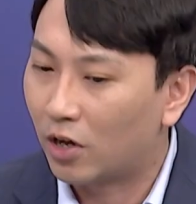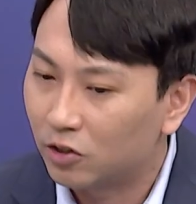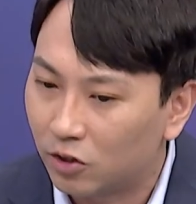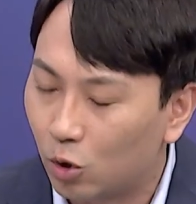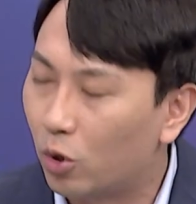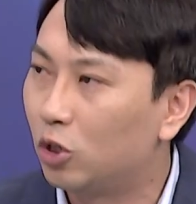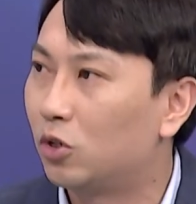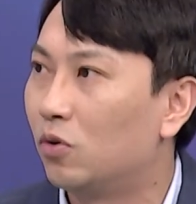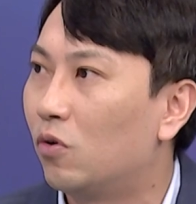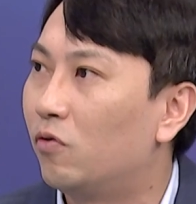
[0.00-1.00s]

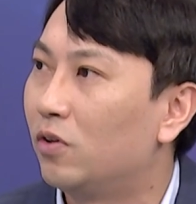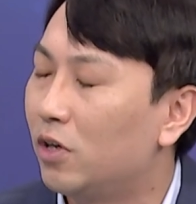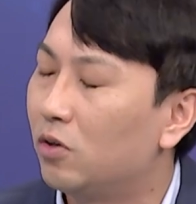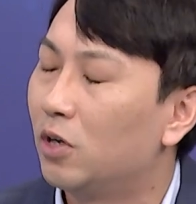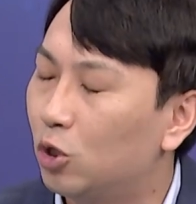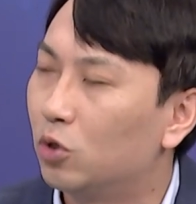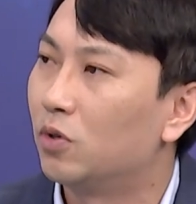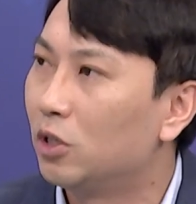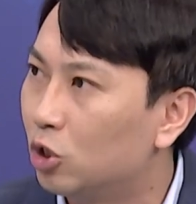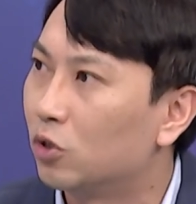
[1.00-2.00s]
consideration over their
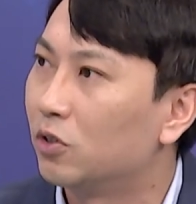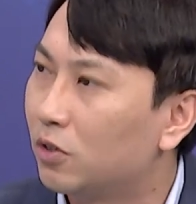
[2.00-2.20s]
national interest.